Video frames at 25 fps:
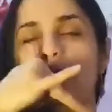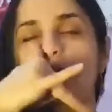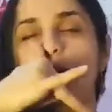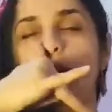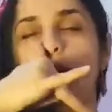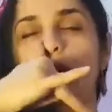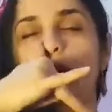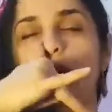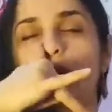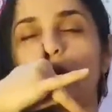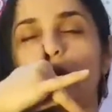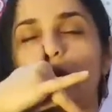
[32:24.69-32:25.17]

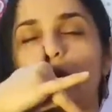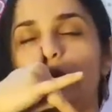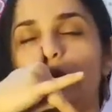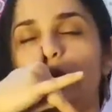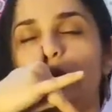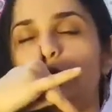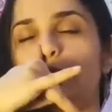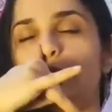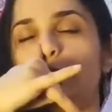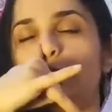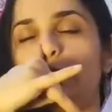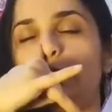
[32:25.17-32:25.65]
are
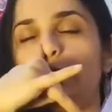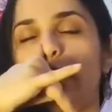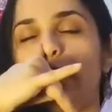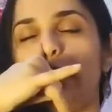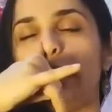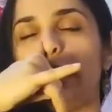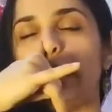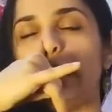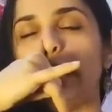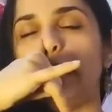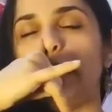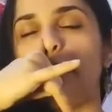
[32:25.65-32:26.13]
going to
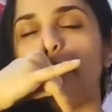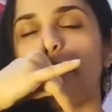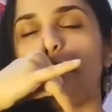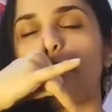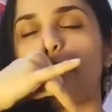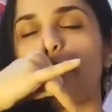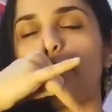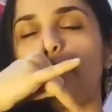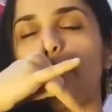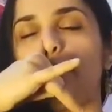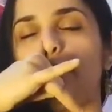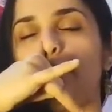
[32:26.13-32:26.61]
inhale
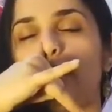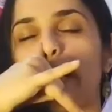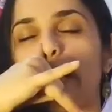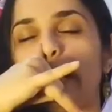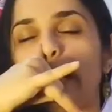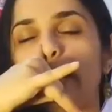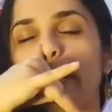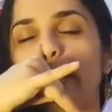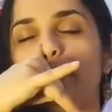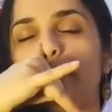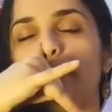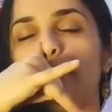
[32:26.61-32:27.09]
from
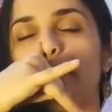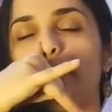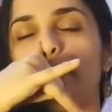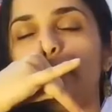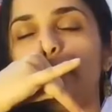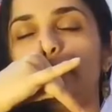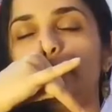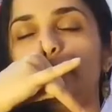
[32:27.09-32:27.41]
your left,